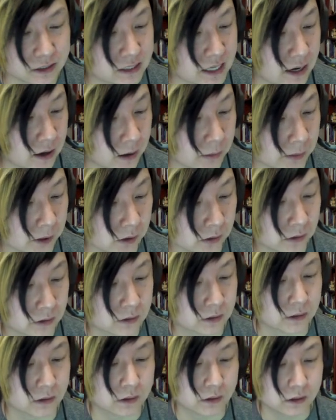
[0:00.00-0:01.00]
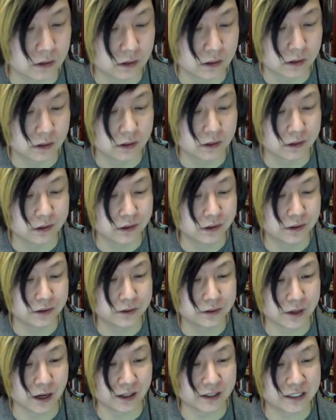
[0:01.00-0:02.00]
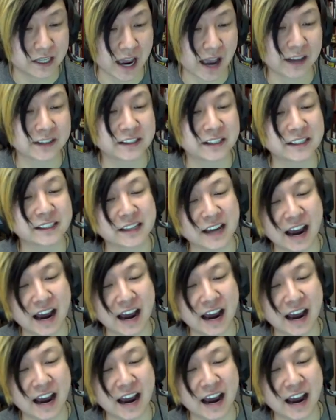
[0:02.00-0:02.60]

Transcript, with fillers: is terrible. Texas.